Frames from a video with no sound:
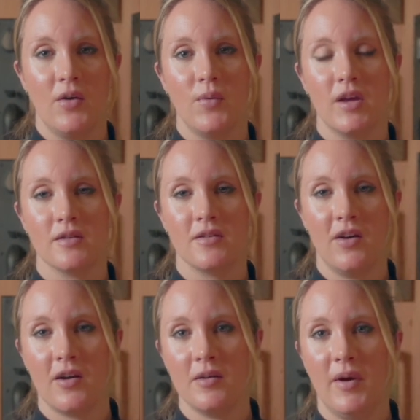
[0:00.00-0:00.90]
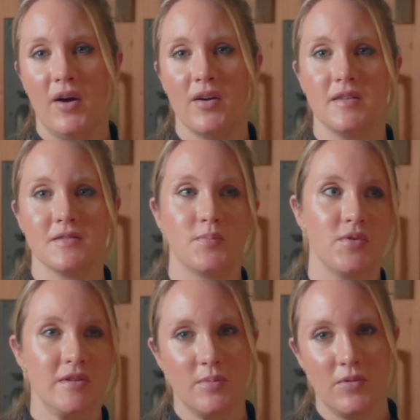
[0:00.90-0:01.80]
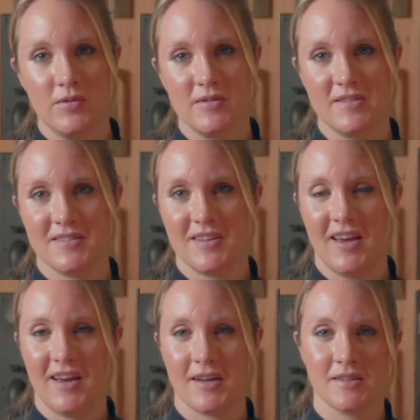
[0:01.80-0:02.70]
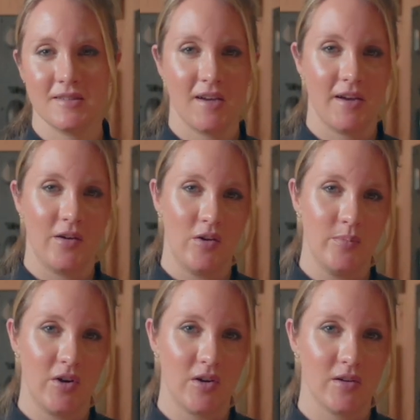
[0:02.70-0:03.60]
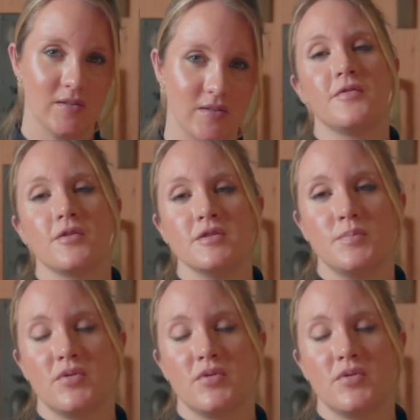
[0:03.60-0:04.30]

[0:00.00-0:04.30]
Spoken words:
we can talk about its principles and design hallmarks. The first